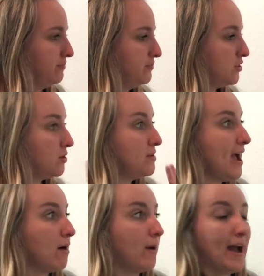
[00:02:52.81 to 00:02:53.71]
So
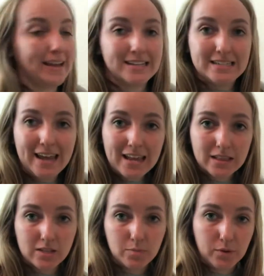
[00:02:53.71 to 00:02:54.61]
now I can take
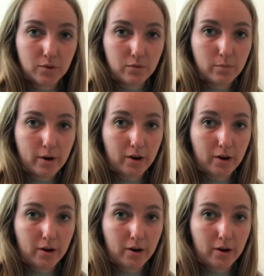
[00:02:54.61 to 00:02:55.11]
this beautiful bar